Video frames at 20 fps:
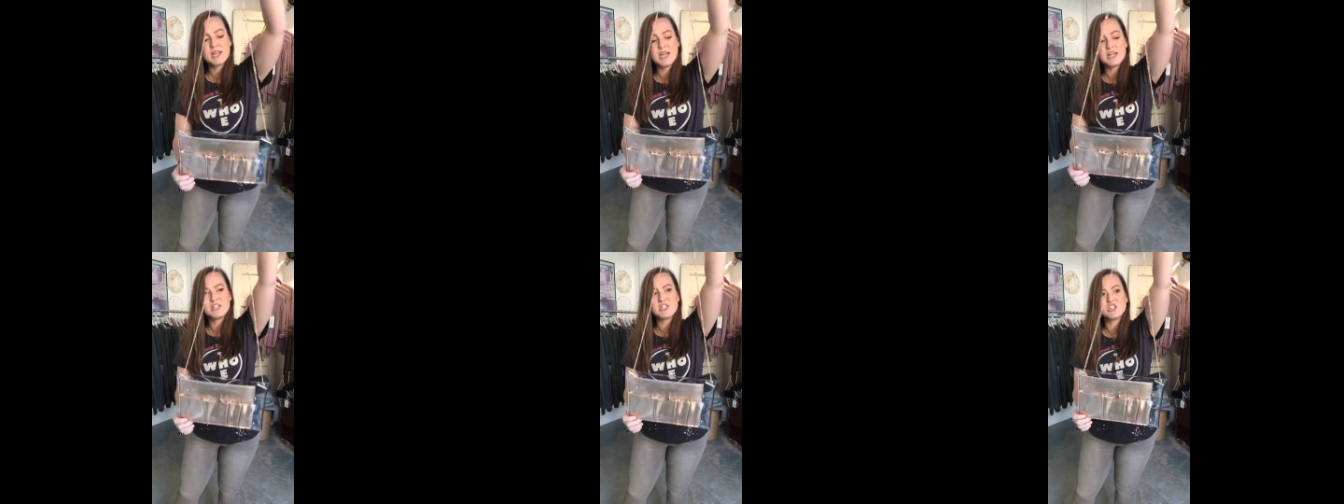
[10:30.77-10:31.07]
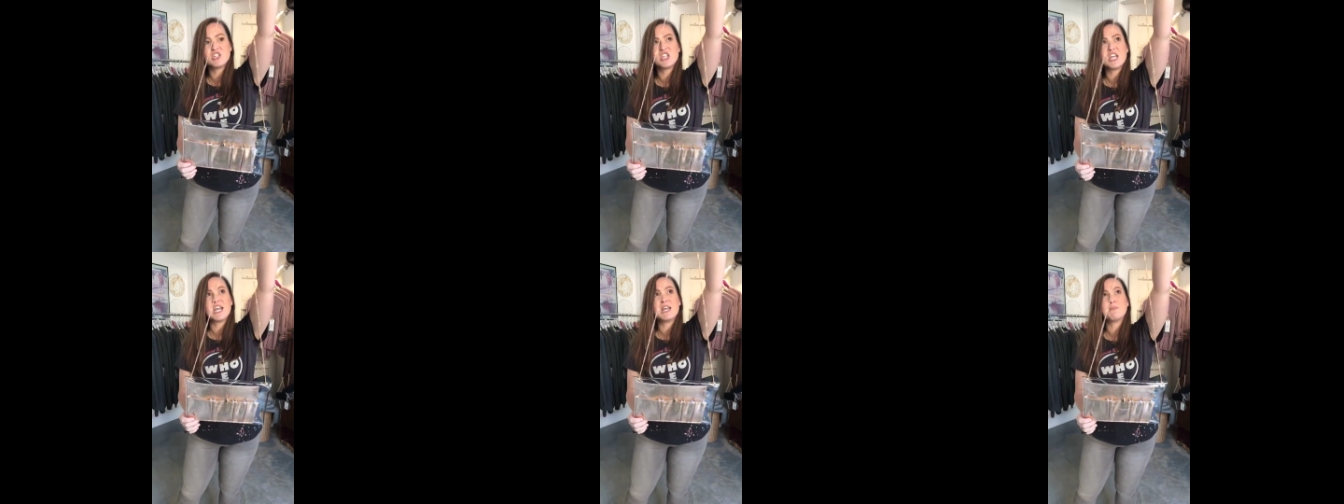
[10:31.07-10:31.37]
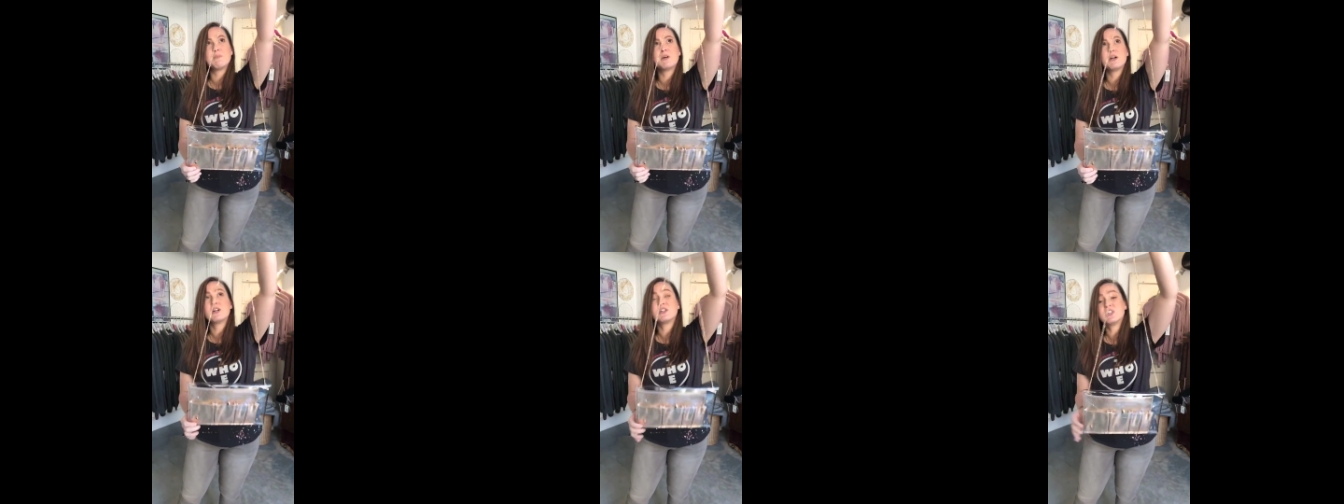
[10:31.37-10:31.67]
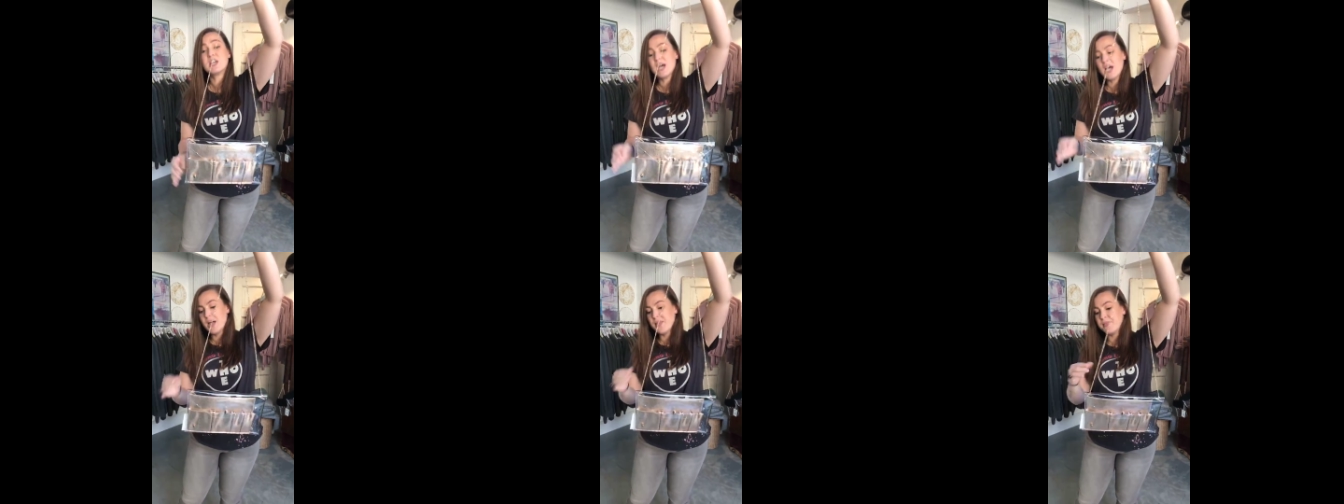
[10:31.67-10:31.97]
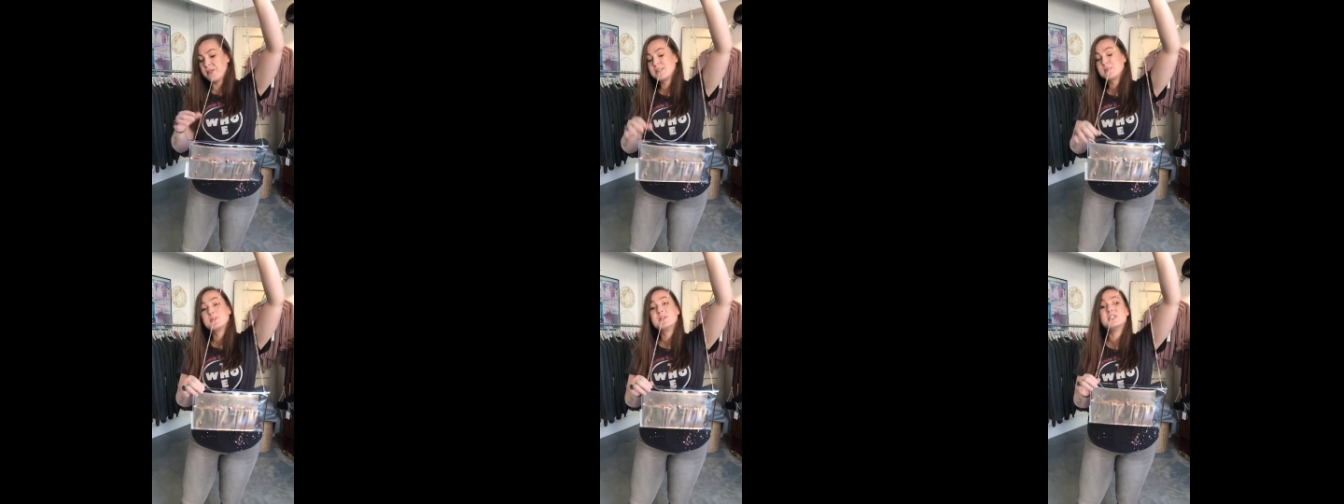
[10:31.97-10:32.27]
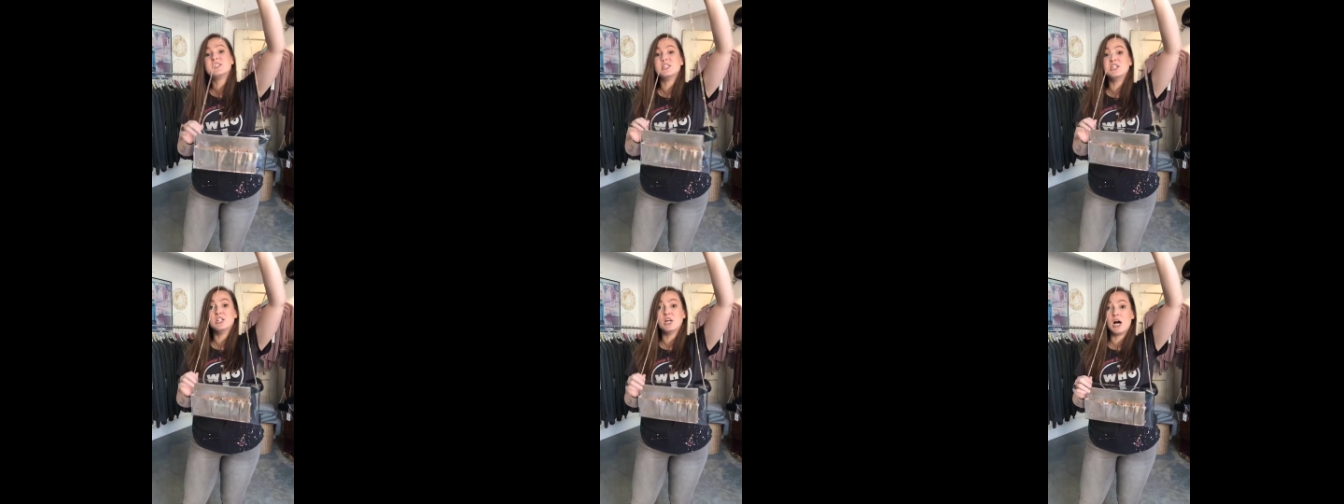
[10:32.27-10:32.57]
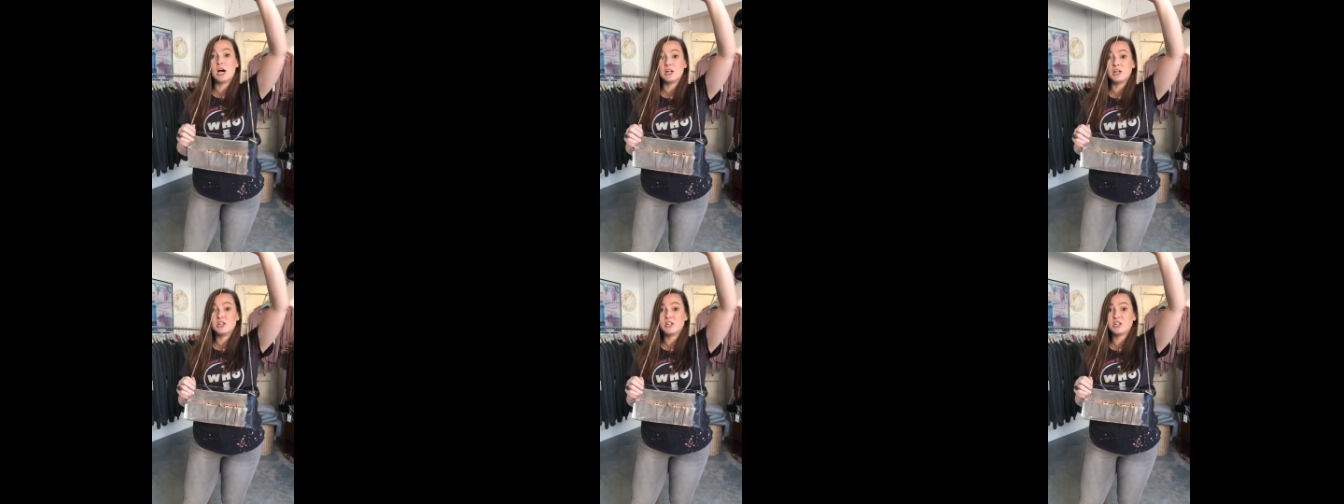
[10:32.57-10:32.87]
It's a chain purse. This one is
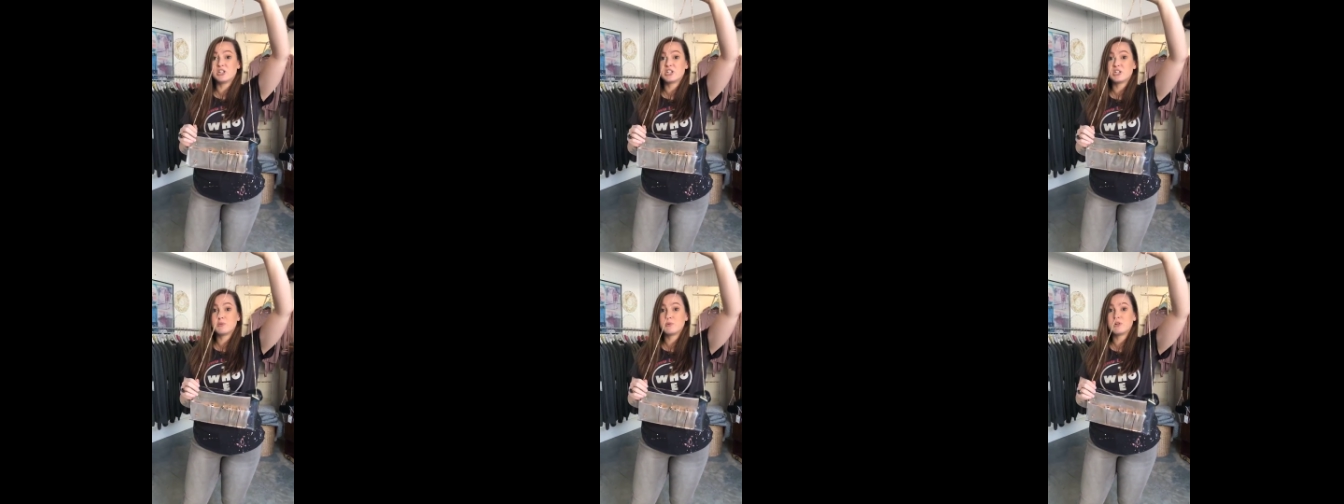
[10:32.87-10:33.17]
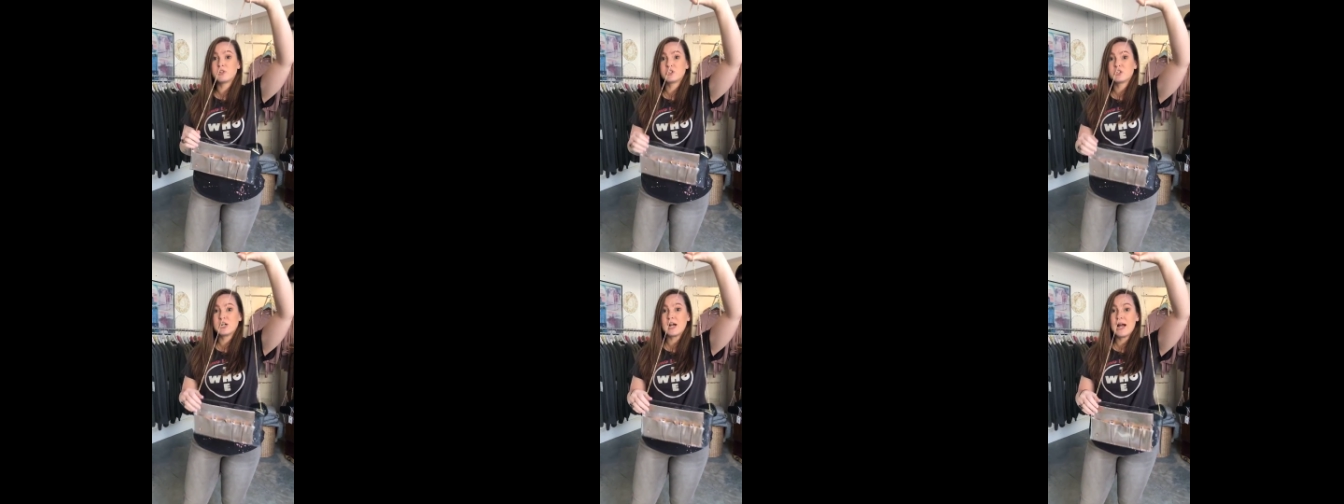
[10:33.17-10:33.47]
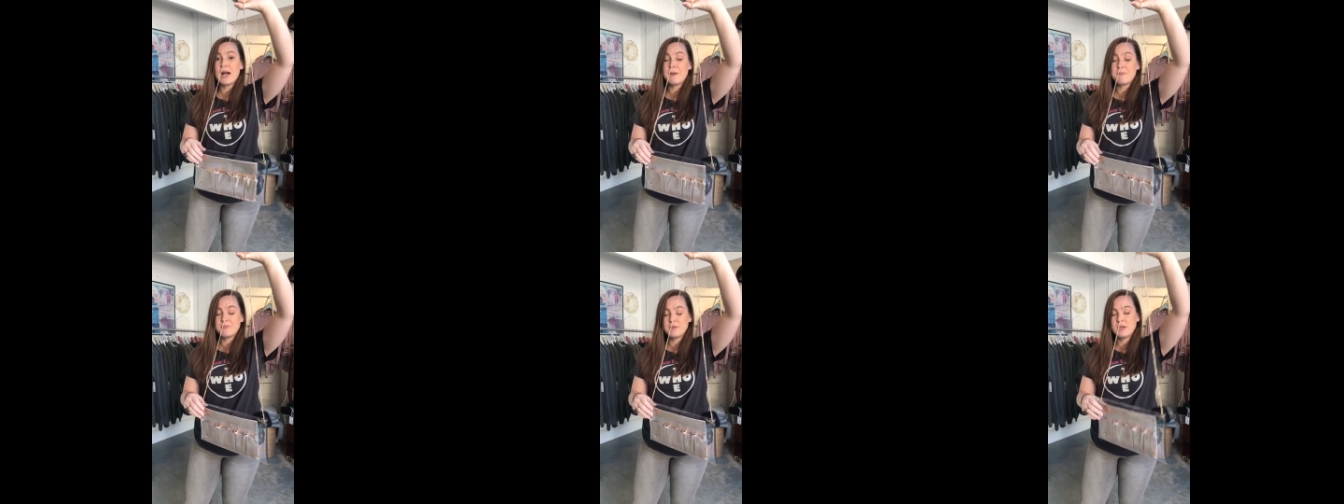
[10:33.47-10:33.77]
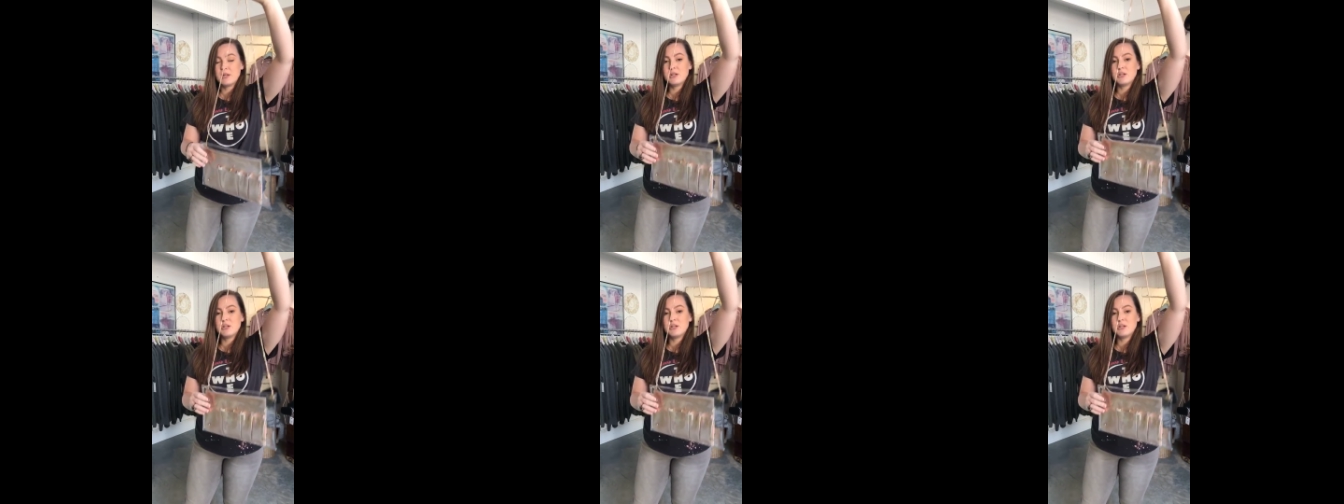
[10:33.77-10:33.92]
not an adjustable strap.